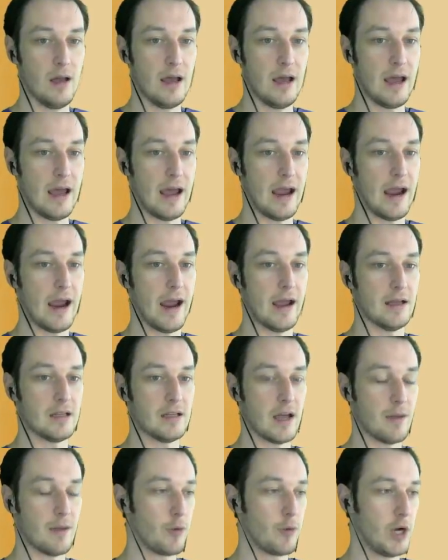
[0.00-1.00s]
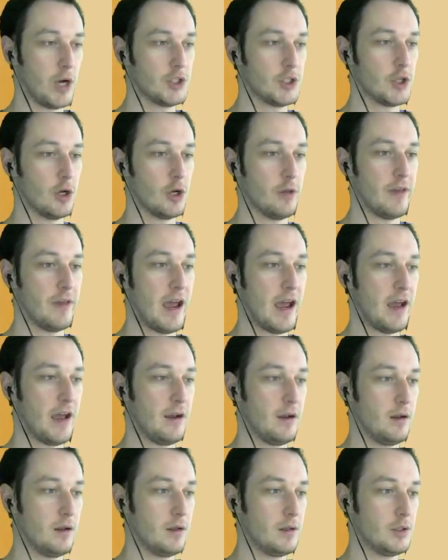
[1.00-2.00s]
And I'm pretty sure
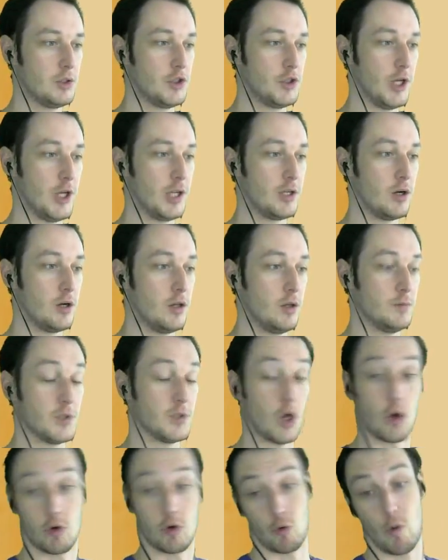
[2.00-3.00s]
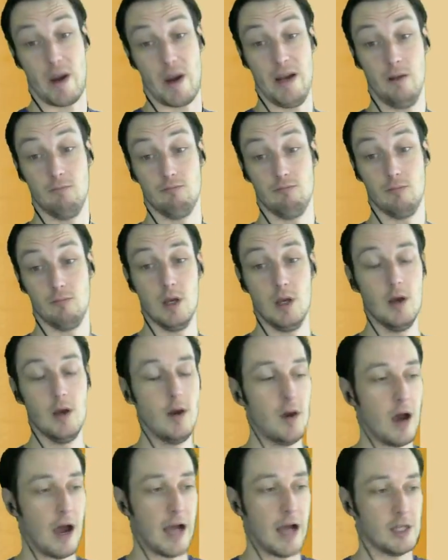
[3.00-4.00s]
that Jade Golems are great.
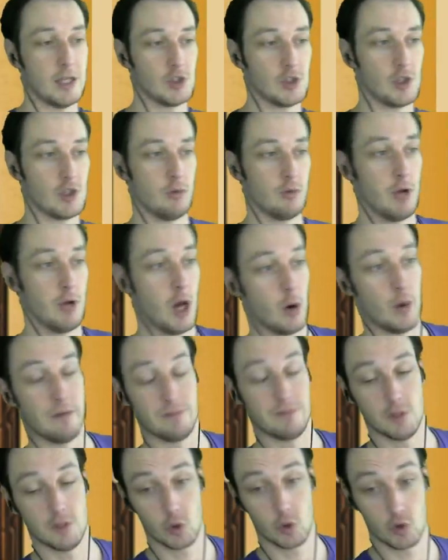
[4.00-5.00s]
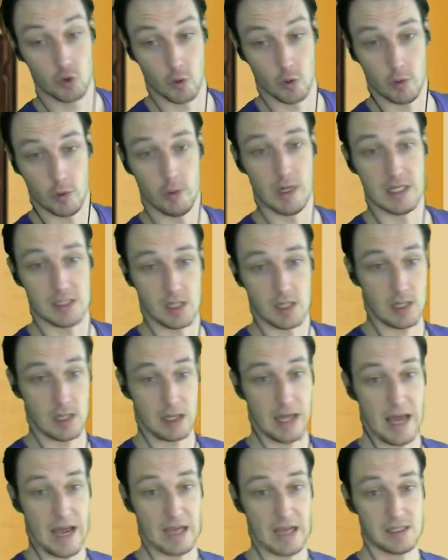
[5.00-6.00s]
I just don't know if Druid is the
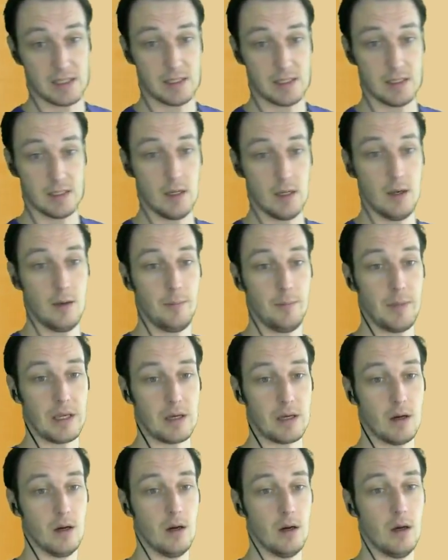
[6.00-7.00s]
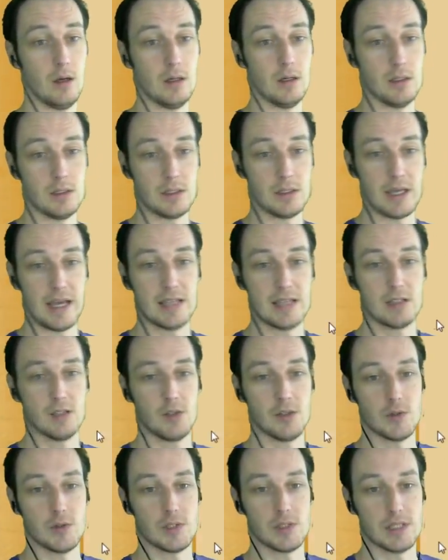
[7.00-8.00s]
class. Because Ace and
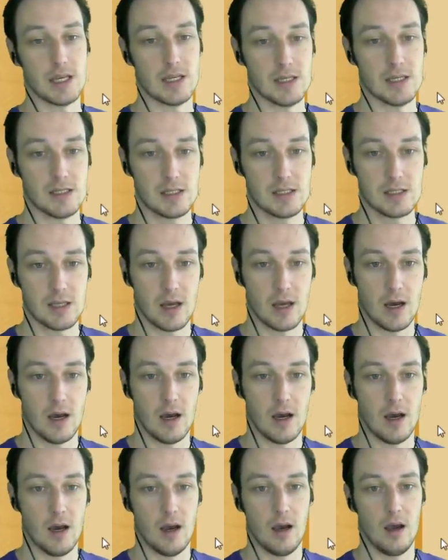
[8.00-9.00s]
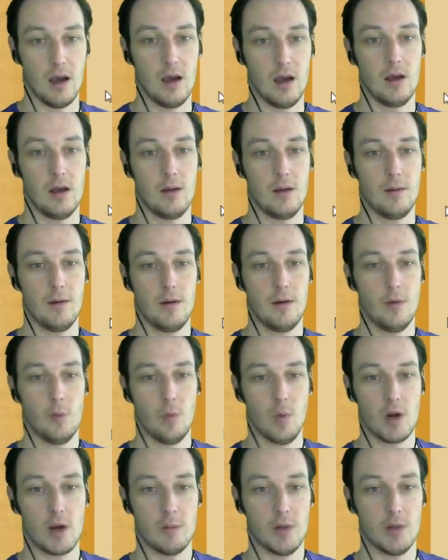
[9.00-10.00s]
Deuce says
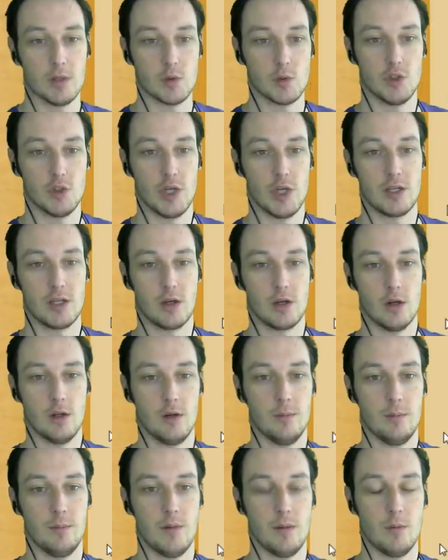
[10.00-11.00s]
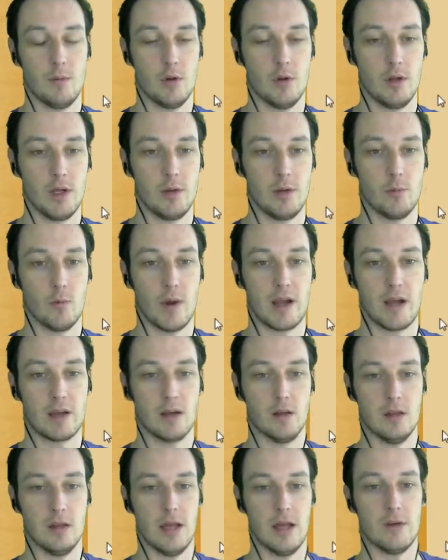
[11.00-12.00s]
winning a bunch with Jade Golem, I'm only rank
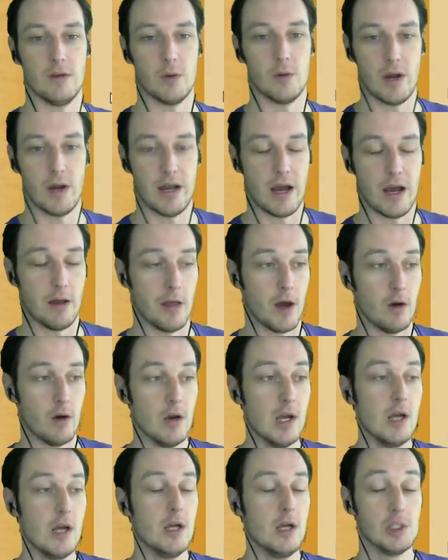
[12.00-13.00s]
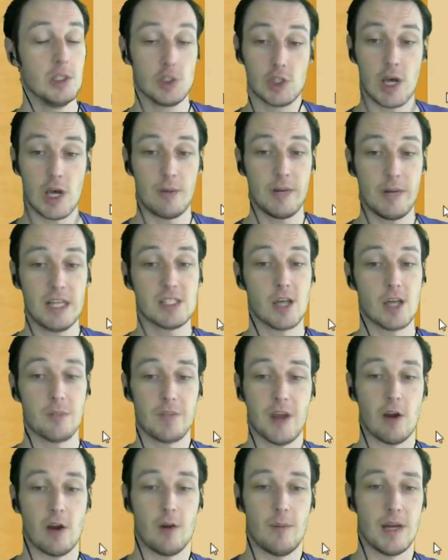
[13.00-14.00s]
11 right now though. Shaman is up
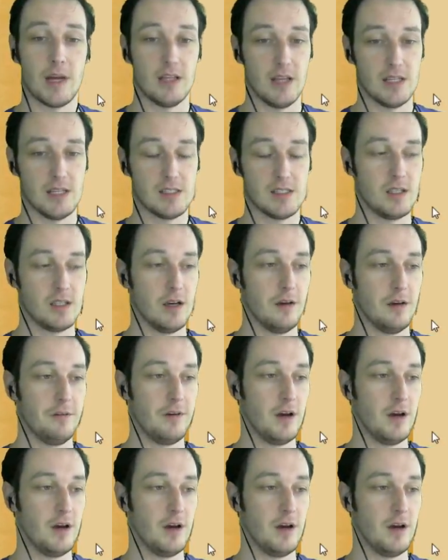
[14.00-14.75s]
there on my list of,